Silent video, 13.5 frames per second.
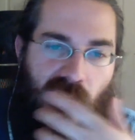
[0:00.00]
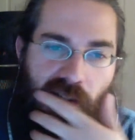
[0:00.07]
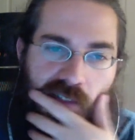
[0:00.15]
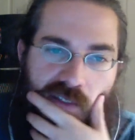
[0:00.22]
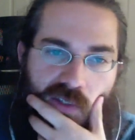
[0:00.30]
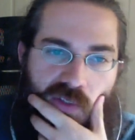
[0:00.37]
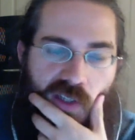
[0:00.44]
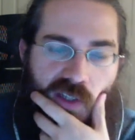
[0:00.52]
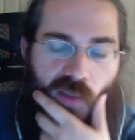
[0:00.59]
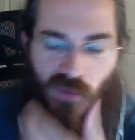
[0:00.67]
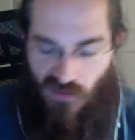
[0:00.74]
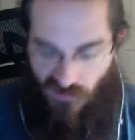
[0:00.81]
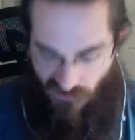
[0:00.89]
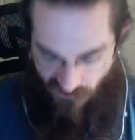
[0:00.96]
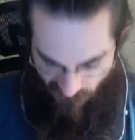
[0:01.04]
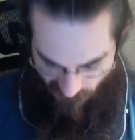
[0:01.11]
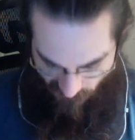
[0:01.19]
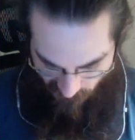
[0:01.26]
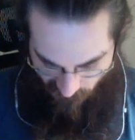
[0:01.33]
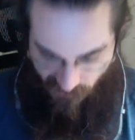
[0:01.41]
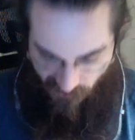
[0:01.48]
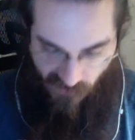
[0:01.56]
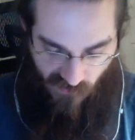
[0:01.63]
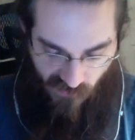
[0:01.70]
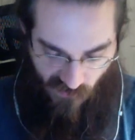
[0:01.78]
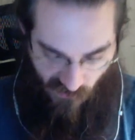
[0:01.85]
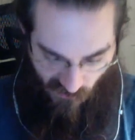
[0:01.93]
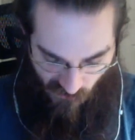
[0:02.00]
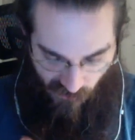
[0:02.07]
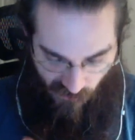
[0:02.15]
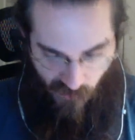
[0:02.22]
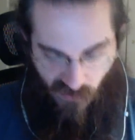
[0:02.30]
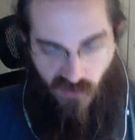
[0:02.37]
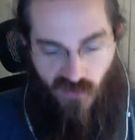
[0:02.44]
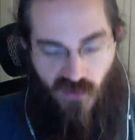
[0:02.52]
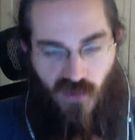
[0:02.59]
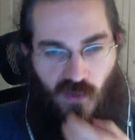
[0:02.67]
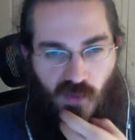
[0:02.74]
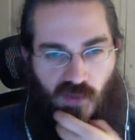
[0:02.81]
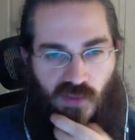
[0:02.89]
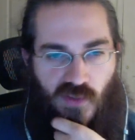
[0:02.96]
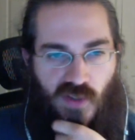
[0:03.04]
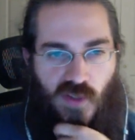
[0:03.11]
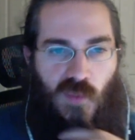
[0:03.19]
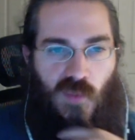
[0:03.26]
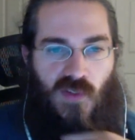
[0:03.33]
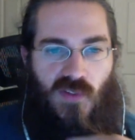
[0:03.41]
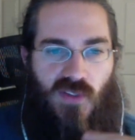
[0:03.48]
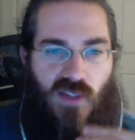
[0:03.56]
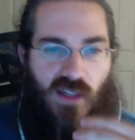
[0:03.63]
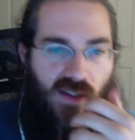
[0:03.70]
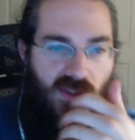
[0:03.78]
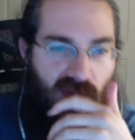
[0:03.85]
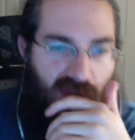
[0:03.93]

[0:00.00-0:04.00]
You tell me. Is there a great beard to go with a great mustache?